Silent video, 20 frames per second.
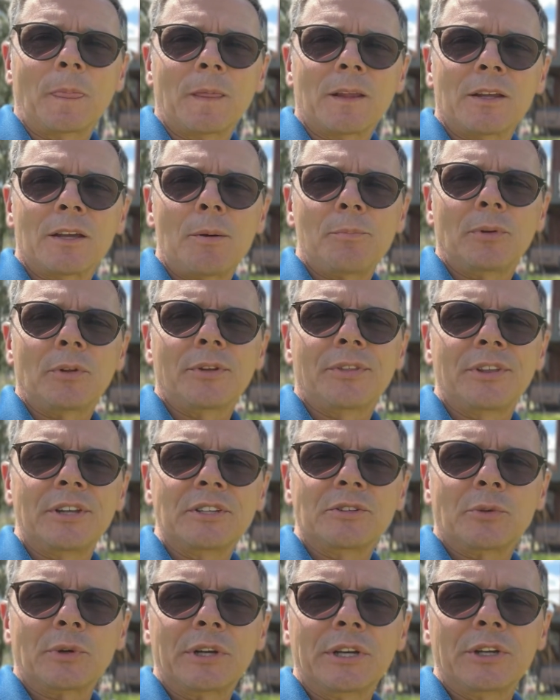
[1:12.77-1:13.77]
Couple of things
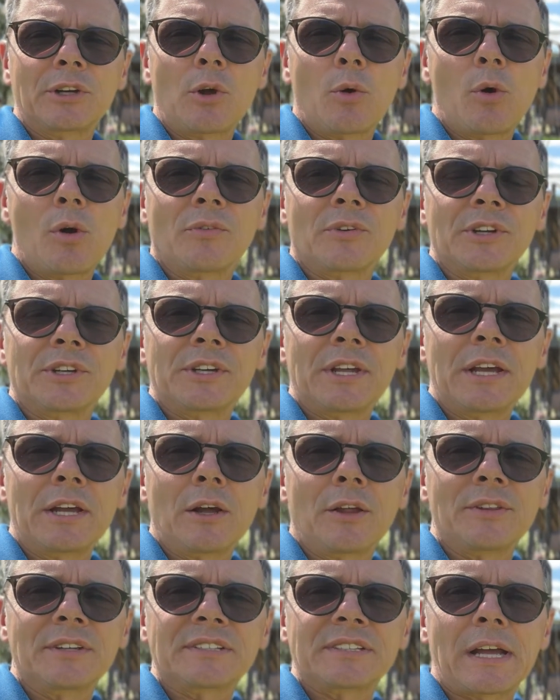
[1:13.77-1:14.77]
we're going to go over today
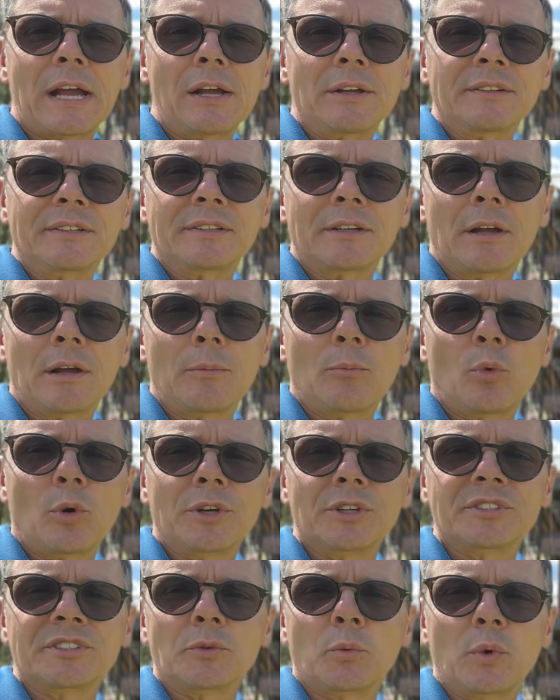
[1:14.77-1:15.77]
on this house. One
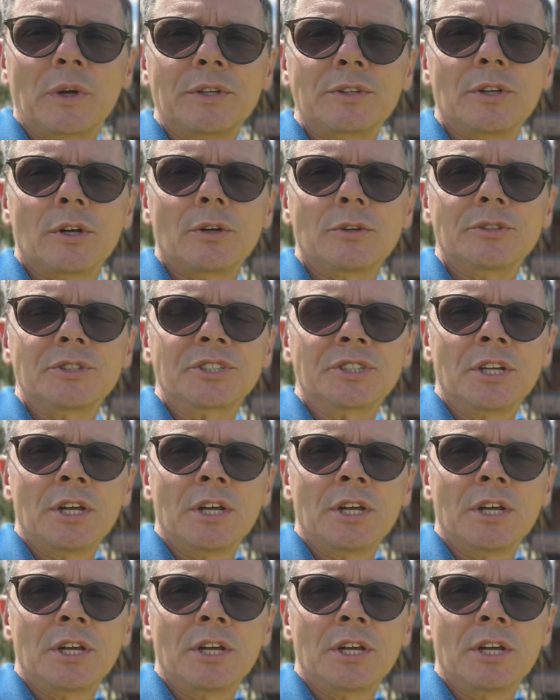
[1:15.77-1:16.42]
is the windows.